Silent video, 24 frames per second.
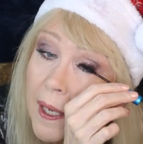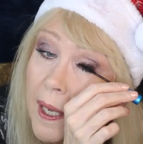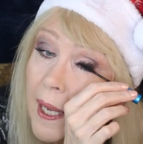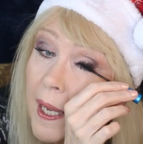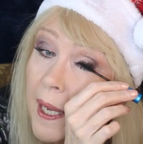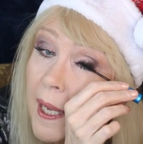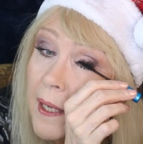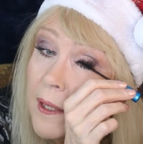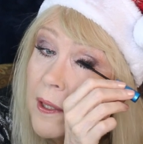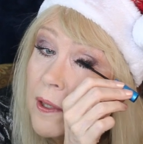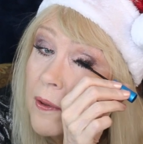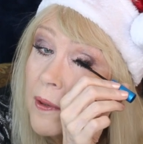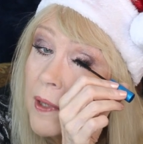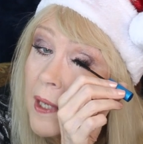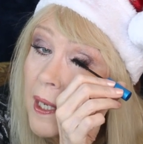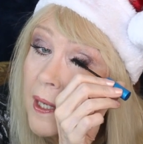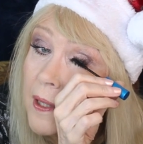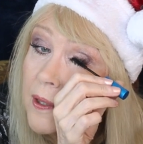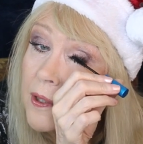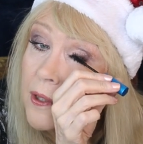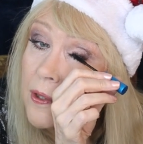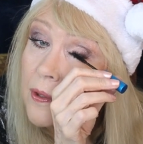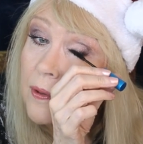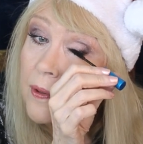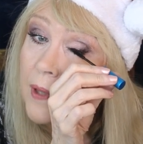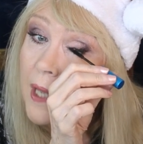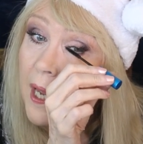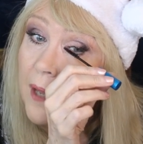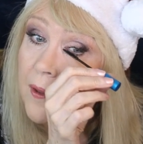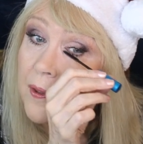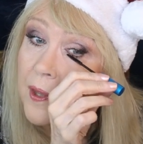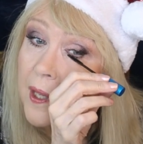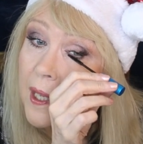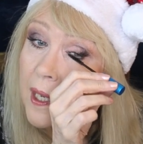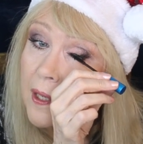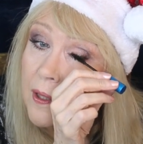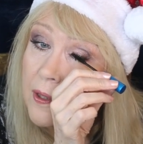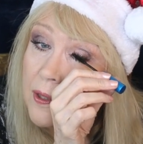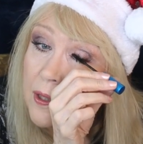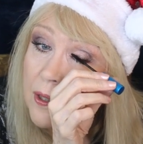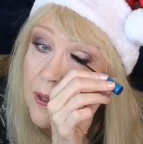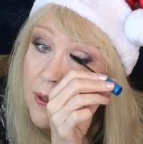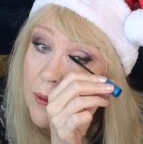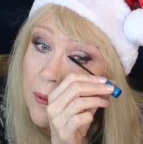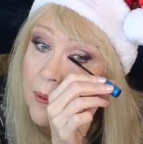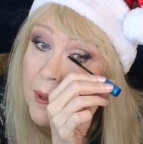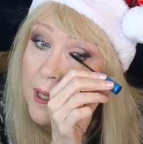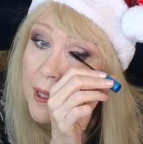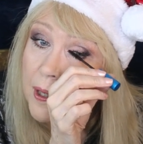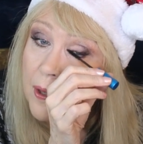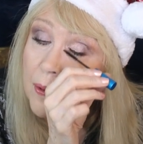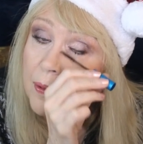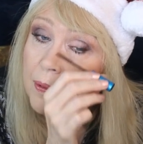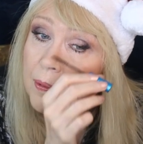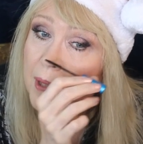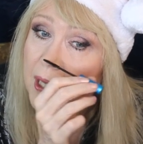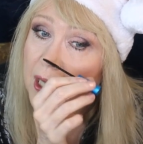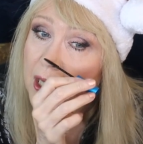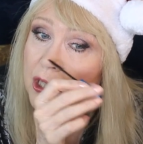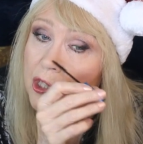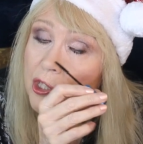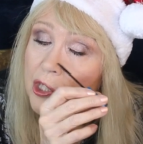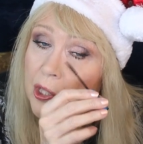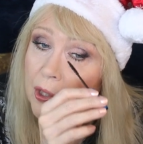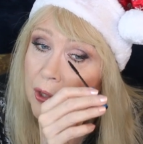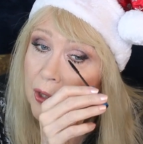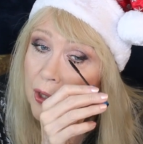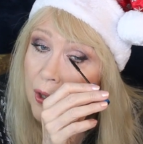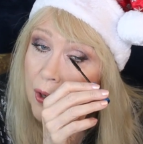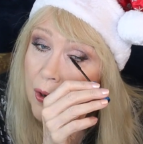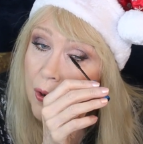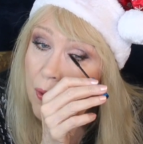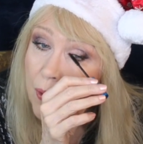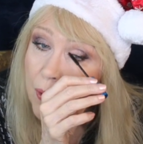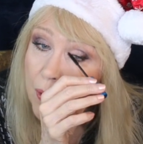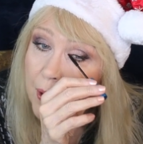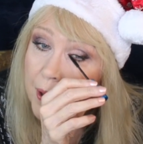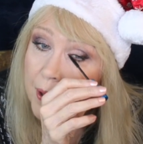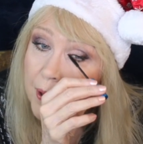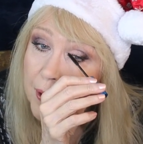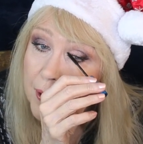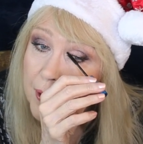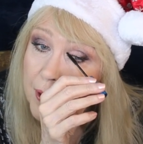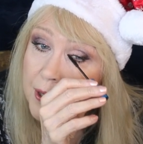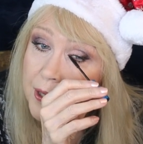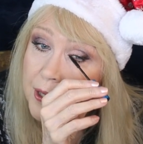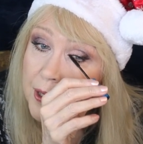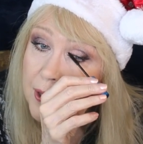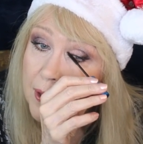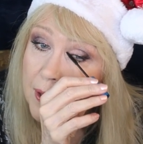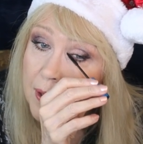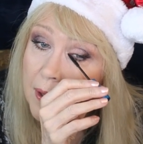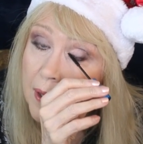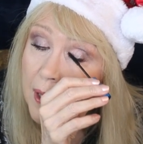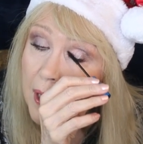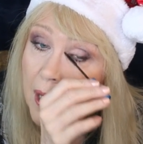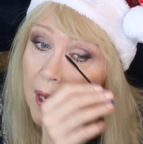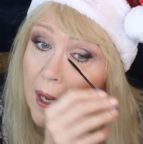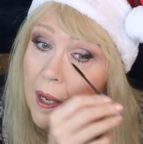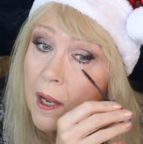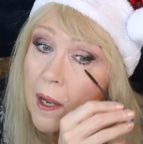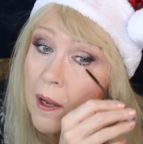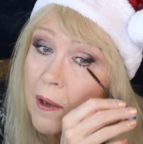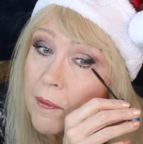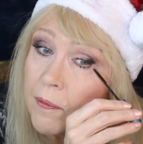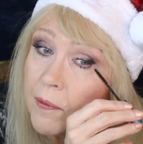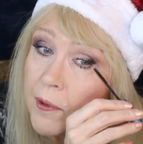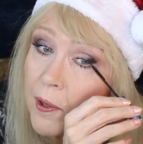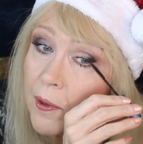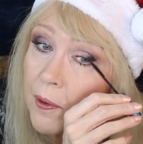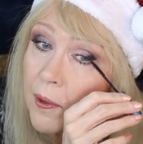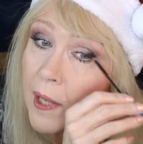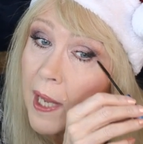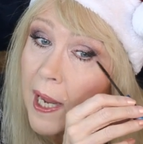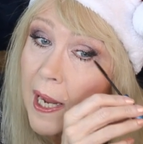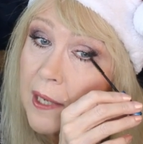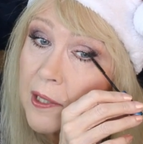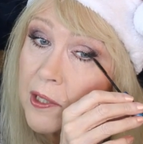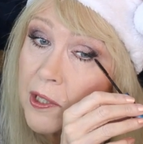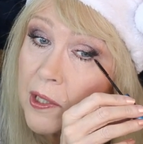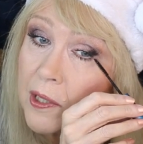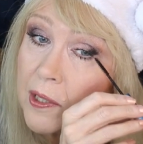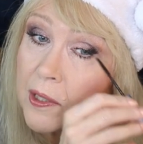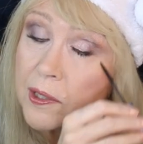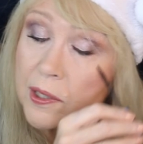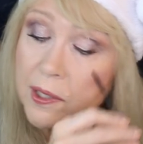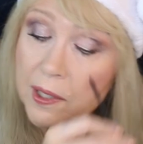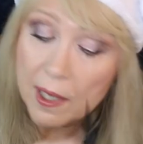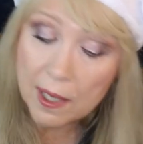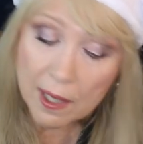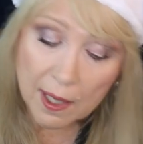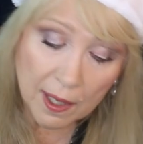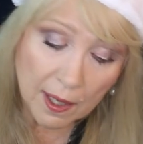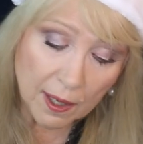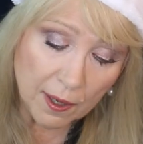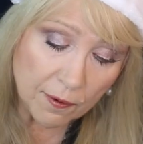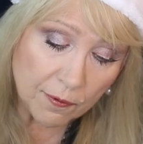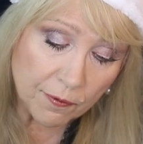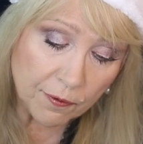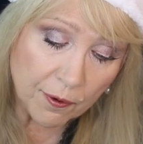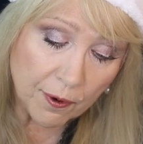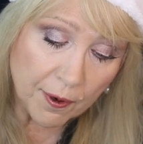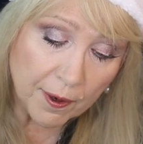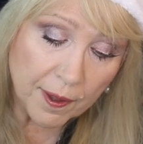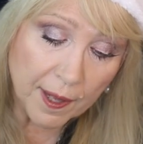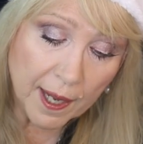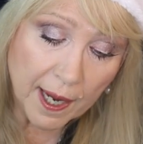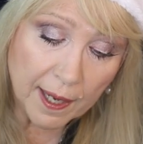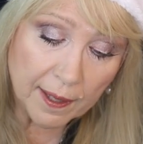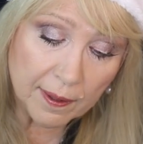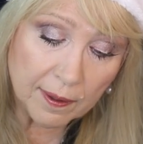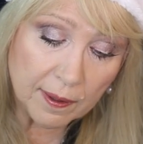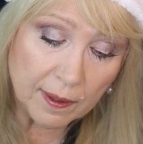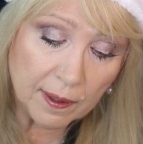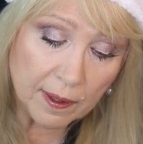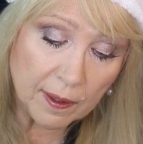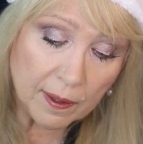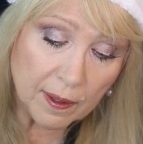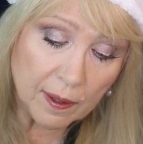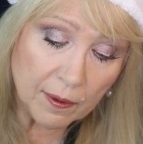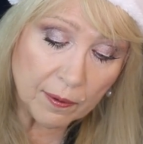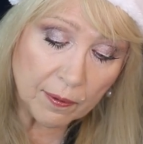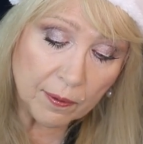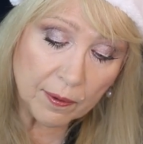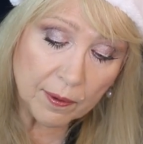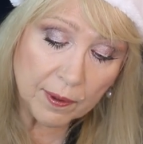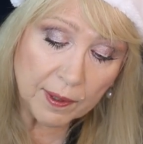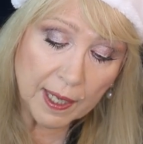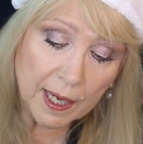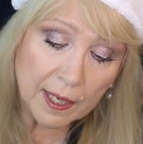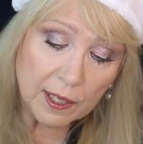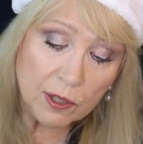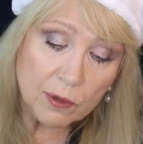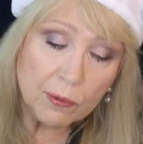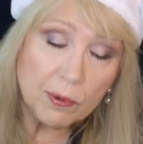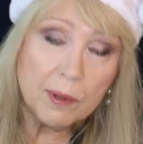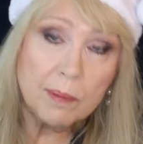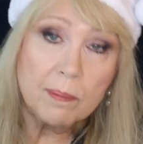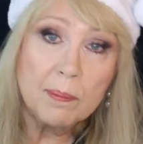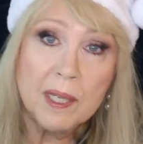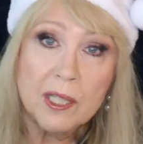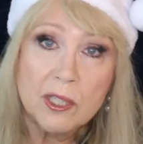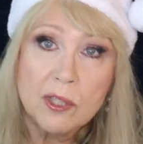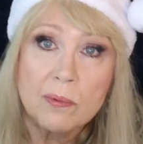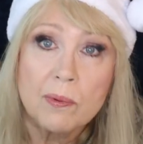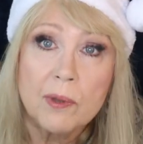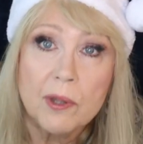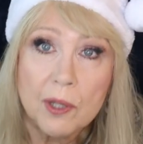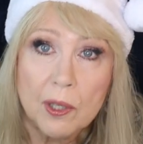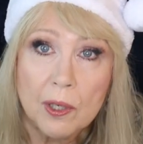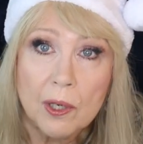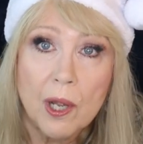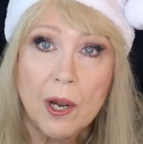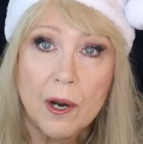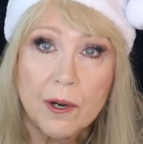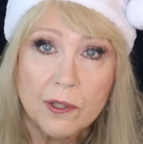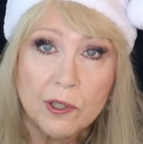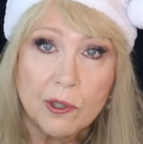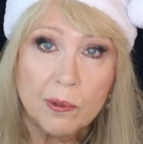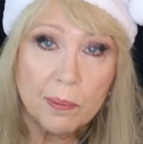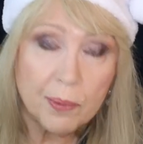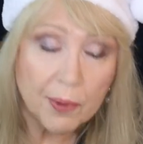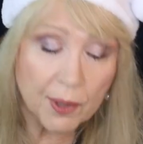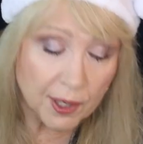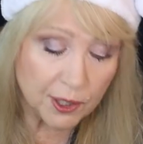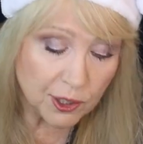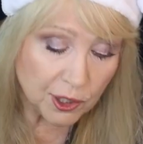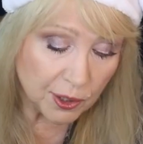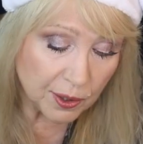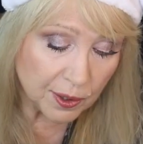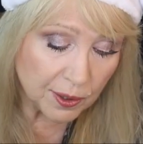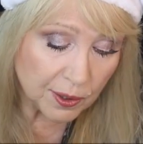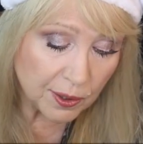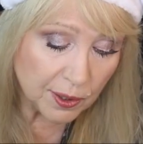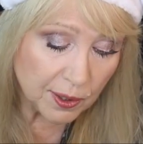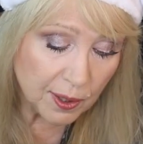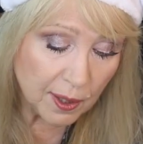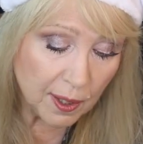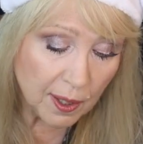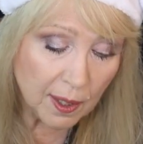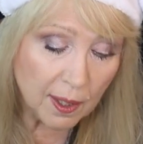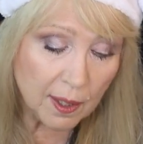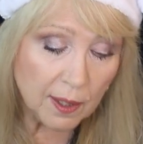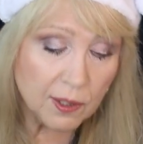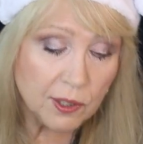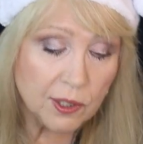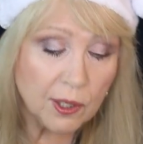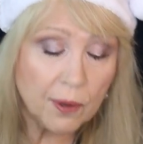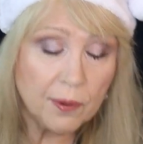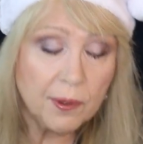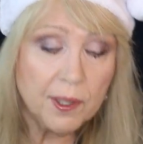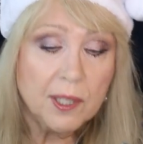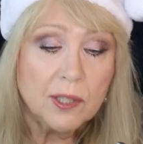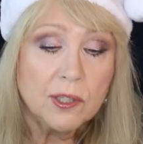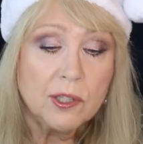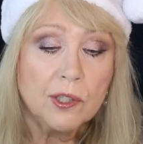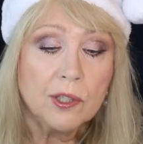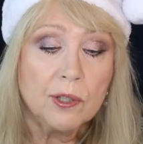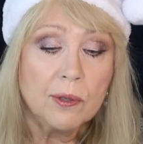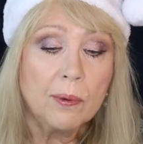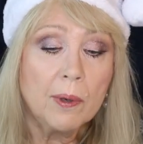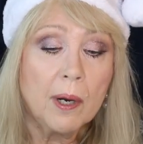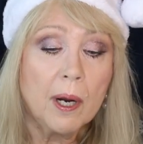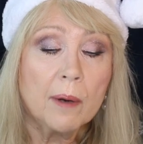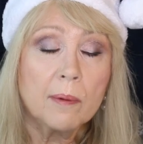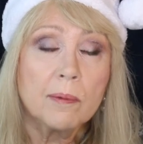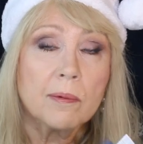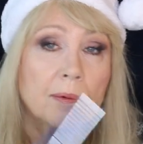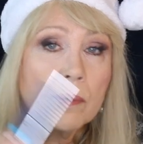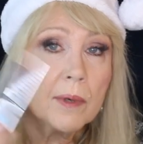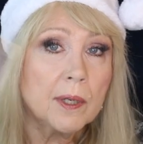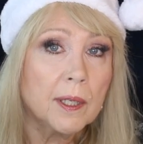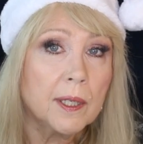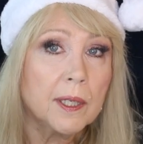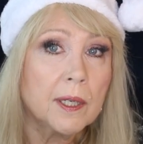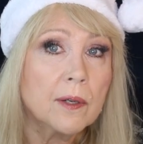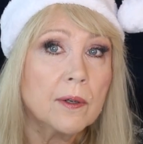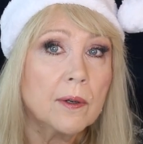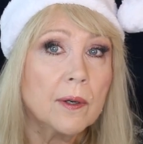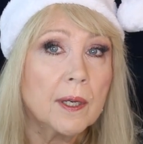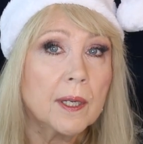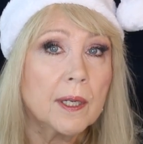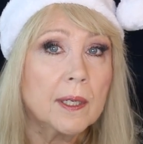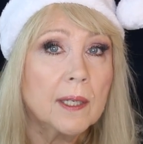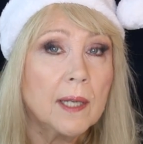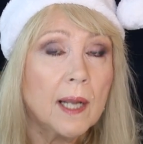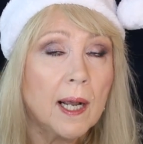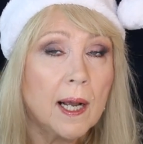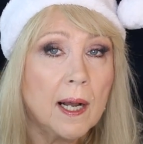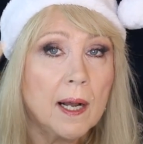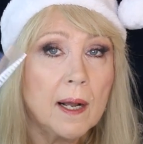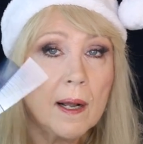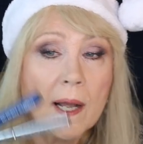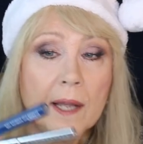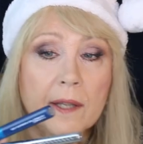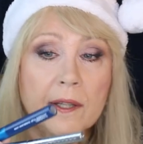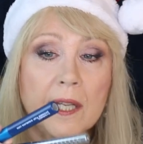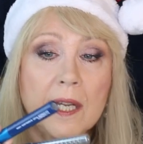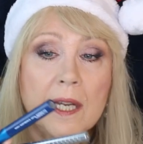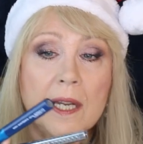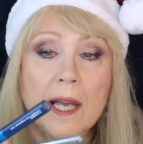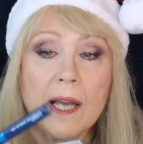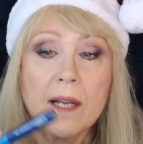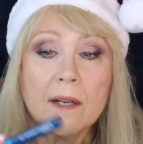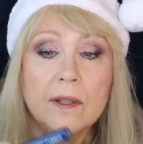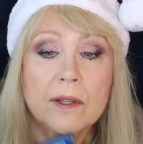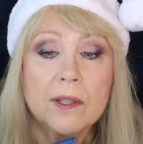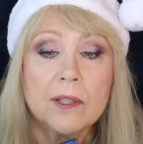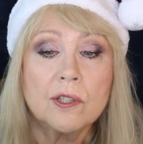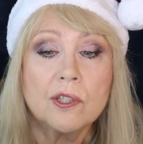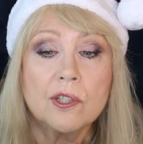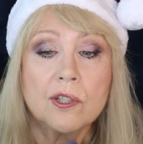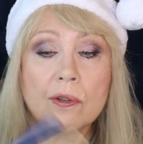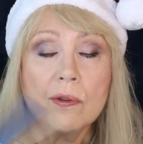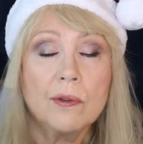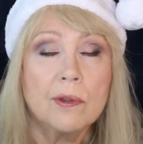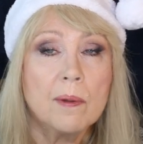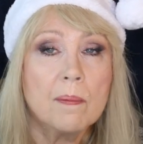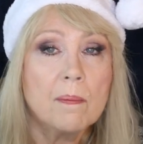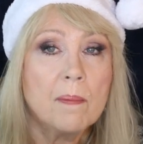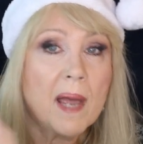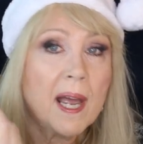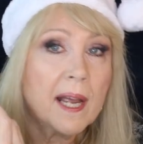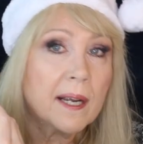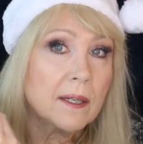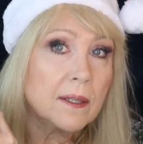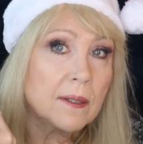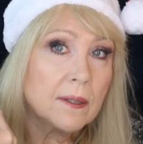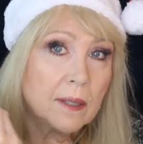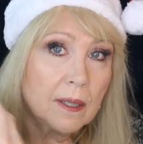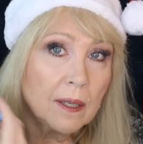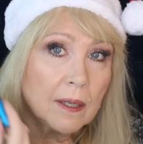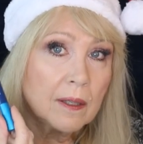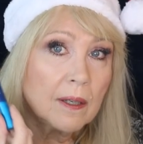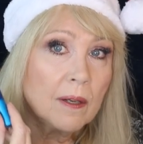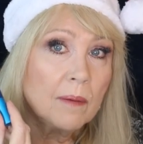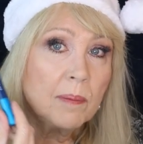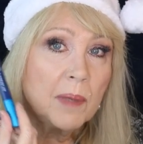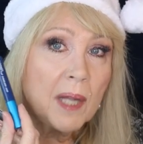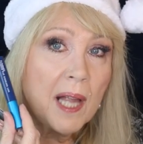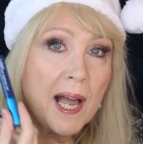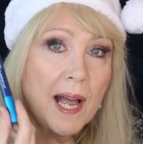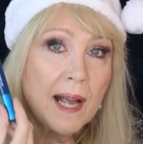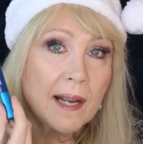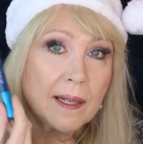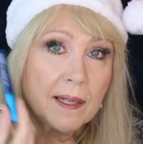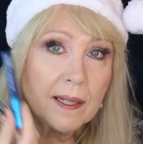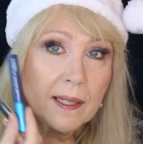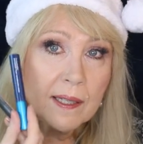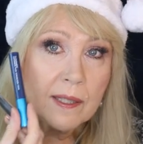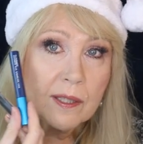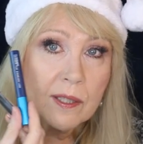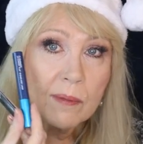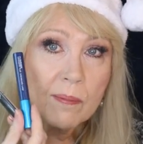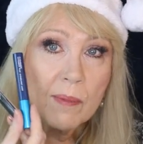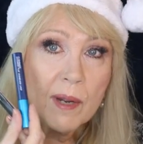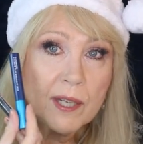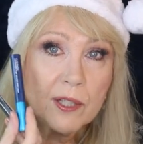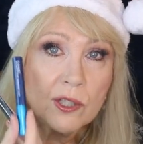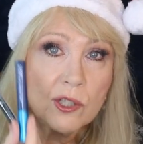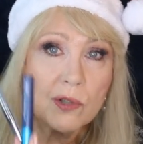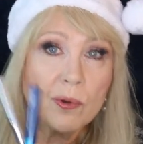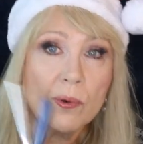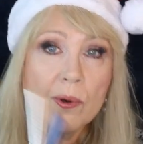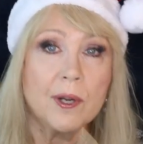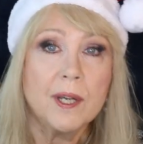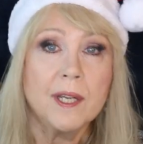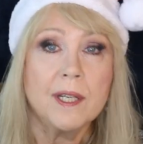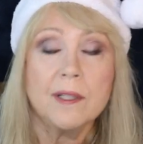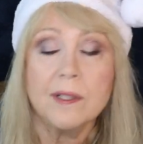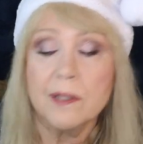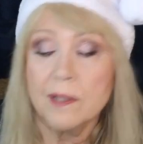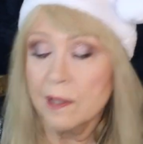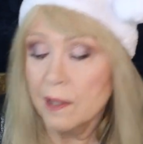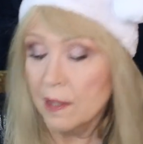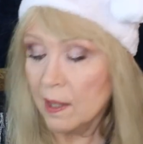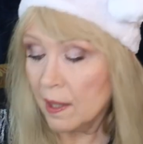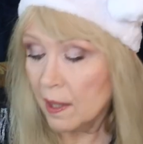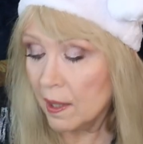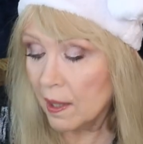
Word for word: And you can do that thing too where you reach the corners of your lashes for that, you know, that you would miss with the larger brushes. So these two are really good. I think out of the two, the MAC Giga Black is my choice,